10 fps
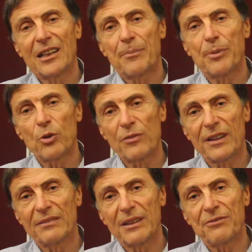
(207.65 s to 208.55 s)

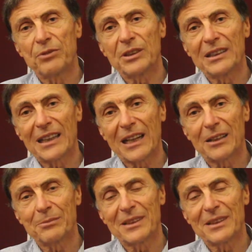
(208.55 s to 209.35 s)
approval by Food and Drug